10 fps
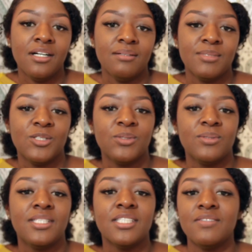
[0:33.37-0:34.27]

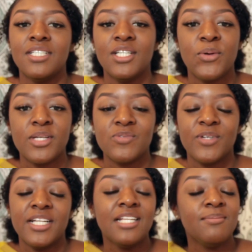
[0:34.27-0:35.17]
So this video is for
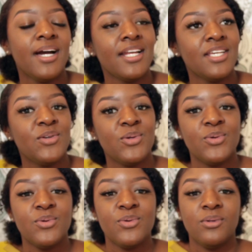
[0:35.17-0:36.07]
anybody
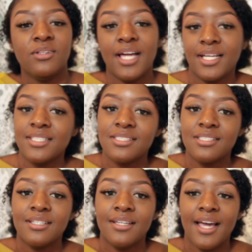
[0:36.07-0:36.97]
who likes
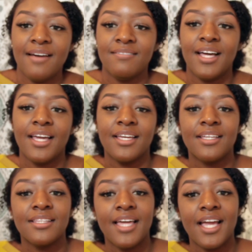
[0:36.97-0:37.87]
to have like
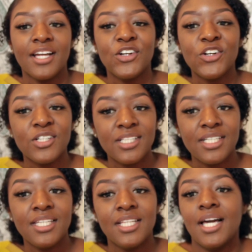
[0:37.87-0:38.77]
that
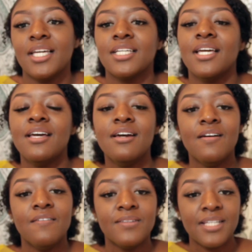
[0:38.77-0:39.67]
girly like
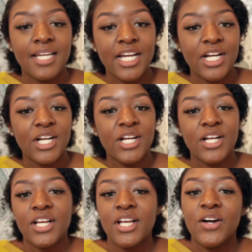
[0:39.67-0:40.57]
flair
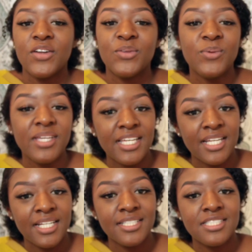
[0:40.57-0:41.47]
on the
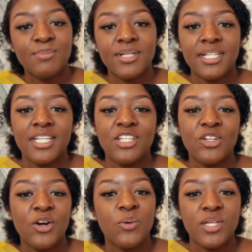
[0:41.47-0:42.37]
weekends, but you
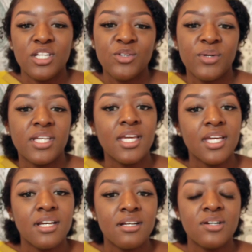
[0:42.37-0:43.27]
know, when you're doing
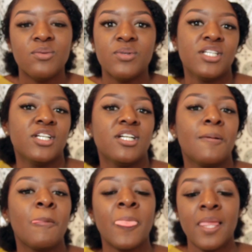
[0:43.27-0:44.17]
hair or when
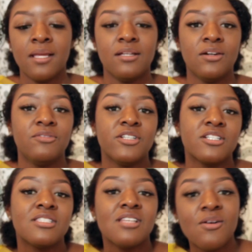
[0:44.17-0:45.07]
you're, you know, if you're
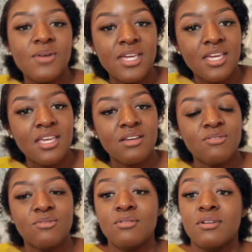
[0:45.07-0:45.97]
sewing
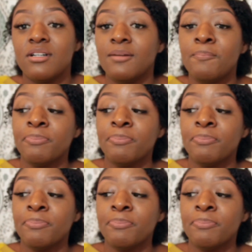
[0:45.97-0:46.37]
or